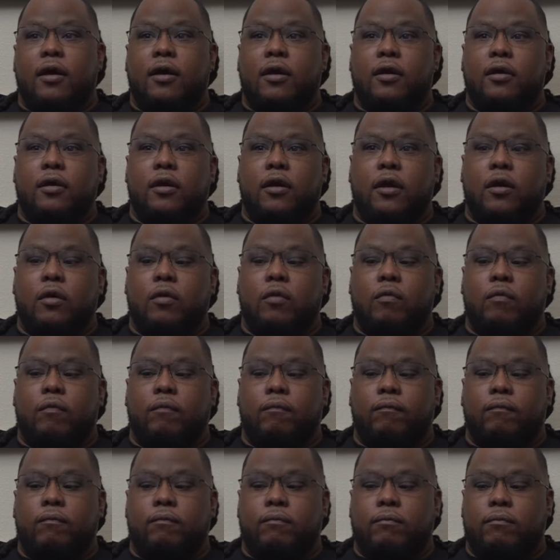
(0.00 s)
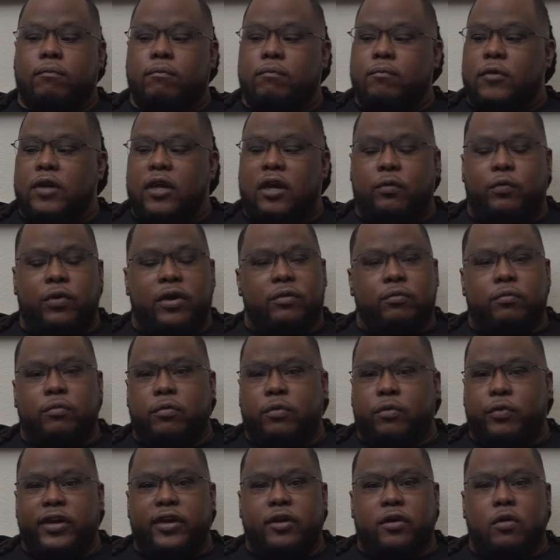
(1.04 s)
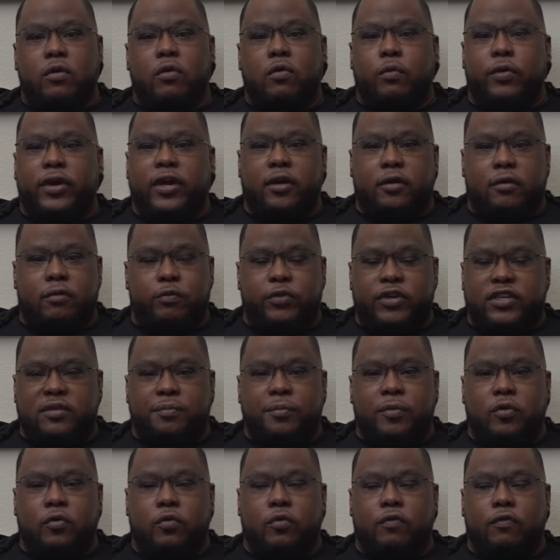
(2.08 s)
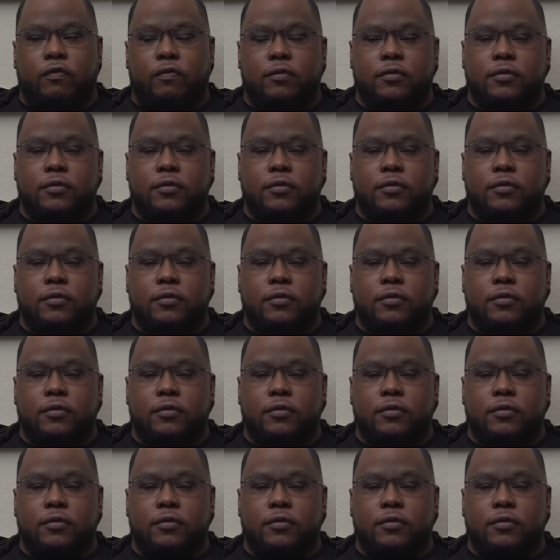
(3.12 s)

You know, it went it went cool, went went smooth.